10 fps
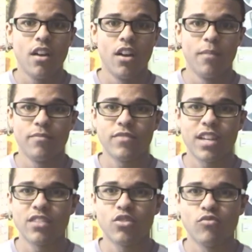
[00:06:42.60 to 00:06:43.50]

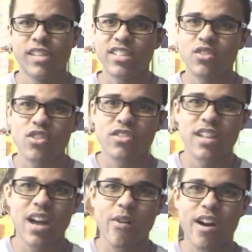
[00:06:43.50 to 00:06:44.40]
Down to
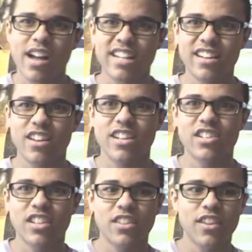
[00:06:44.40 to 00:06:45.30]
research now. I didn't
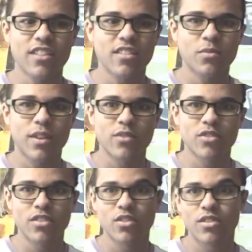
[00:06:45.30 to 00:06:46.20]
initially think of this when I
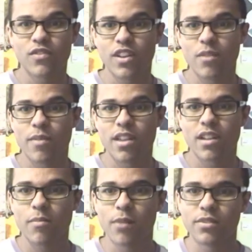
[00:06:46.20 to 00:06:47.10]
was going to do this video, but
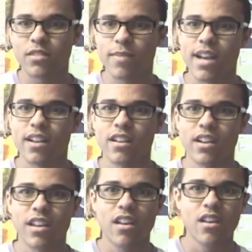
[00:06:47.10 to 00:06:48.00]
then it popped into my head,
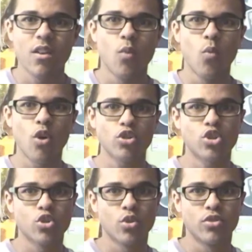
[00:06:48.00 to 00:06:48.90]
like, what
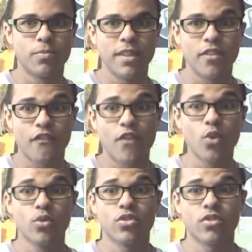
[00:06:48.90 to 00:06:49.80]
should be the
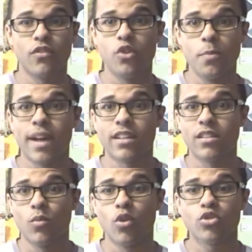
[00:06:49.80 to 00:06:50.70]
focus of
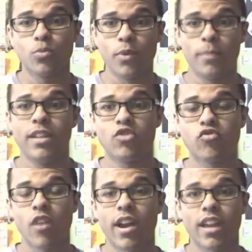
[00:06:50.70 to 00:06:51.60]
humanity? What should we be
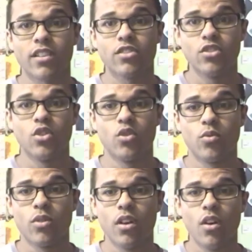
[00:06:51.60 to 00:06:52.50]
trying to
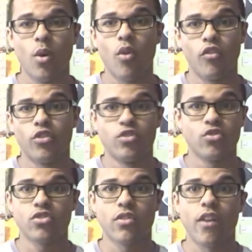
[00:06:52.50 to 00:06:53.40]
do other than
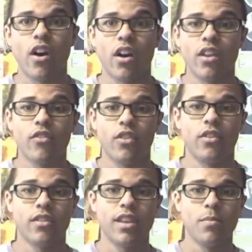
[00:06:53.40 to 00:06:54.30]
just survive
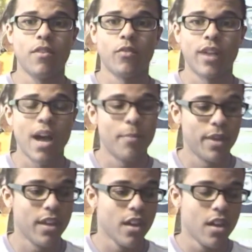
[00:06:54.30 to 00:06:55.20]
and keep everyone
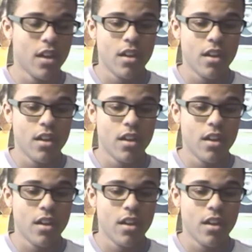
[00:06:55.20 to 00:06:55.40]
happy?